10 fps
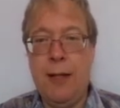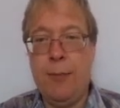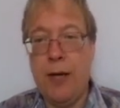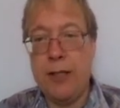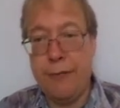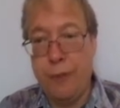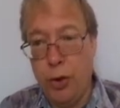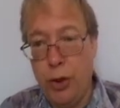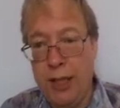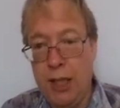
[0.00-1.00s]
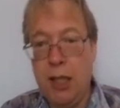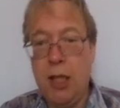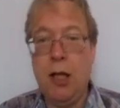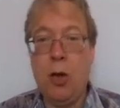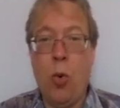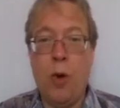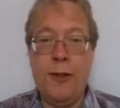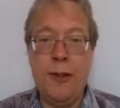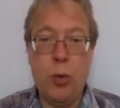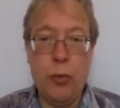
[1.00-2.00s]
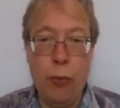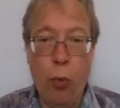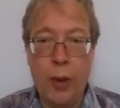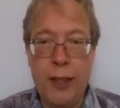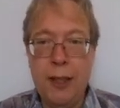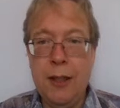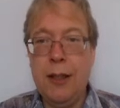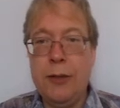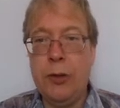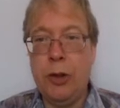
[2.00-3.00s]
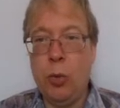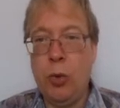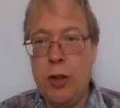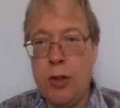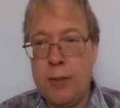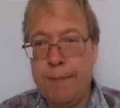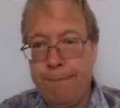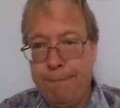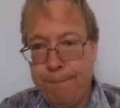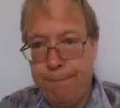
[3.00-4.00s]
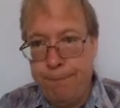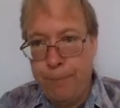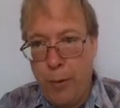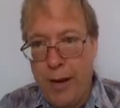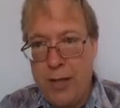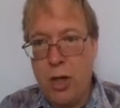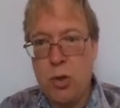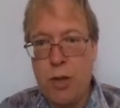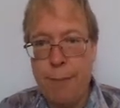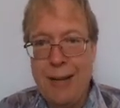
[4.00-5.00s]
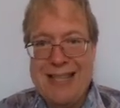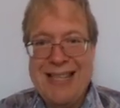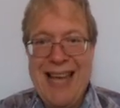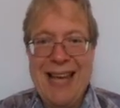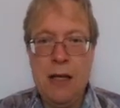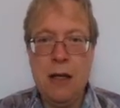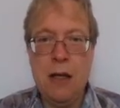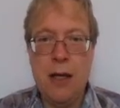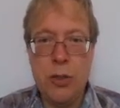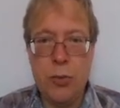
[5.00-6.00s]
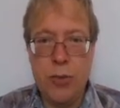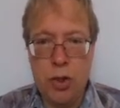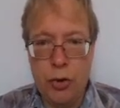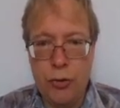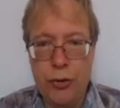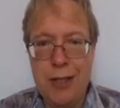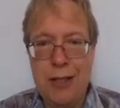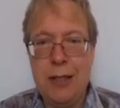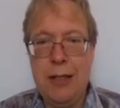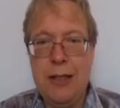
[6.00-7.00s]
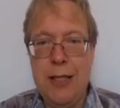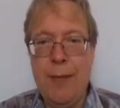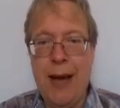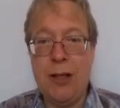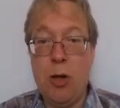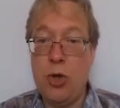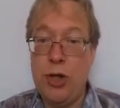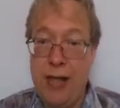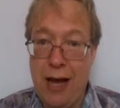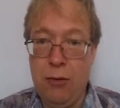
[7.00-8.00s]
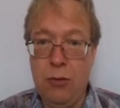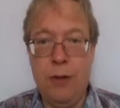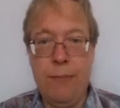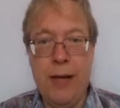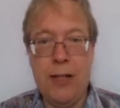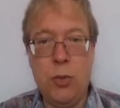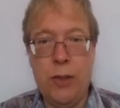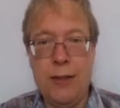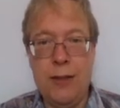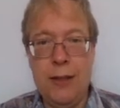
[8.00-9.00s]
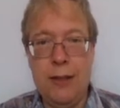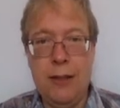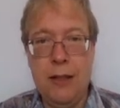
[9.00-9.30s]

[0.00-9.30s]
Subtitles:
At the price of 30, quantity was 40. So in other words, price goes up by 10. As a result, demand goes down by 20.